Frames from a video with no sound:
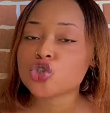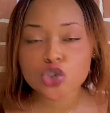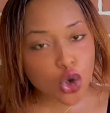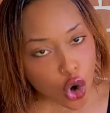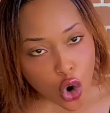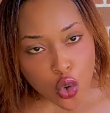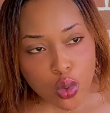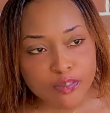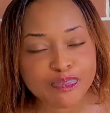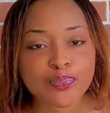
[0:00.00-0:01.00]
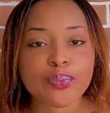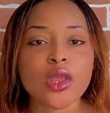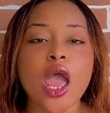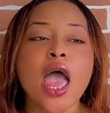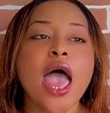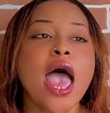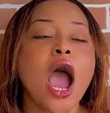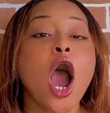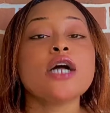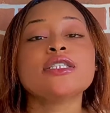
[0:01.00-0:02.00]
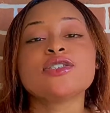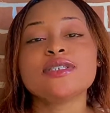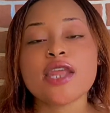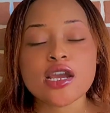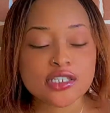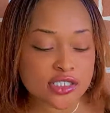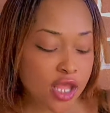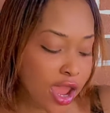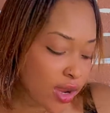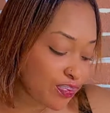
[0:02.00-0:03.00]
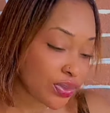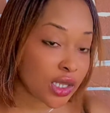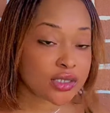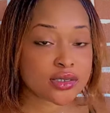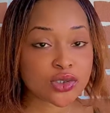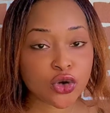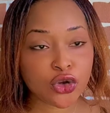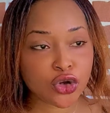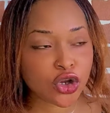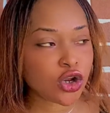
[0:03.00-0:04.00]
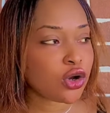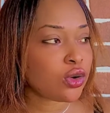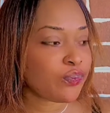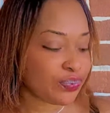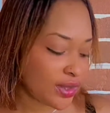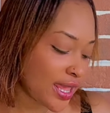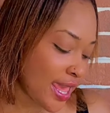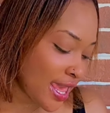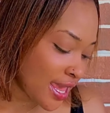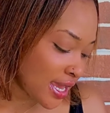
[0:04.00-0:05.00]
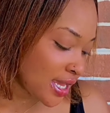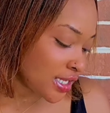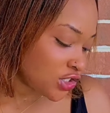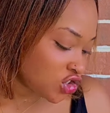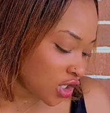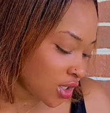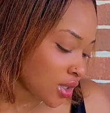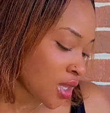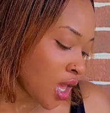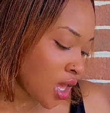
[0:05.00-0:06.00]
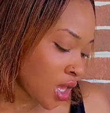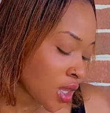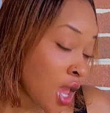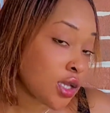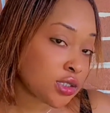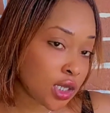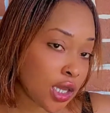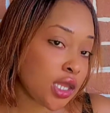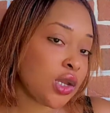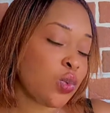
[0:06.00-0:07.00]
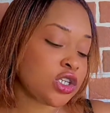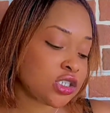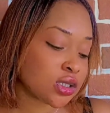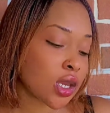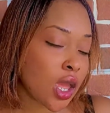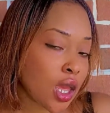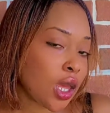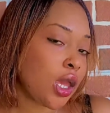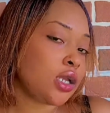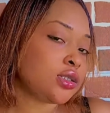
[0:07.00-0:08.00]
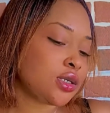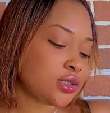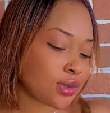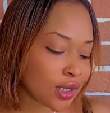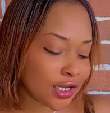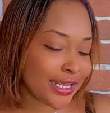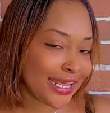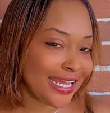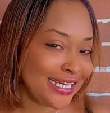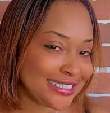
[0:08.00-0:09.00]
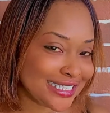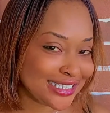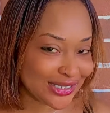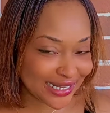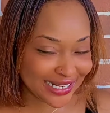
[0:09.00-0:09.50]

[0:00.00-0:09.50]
so until next time, it's still your girl AJ, and you're watching AJ. So AJ,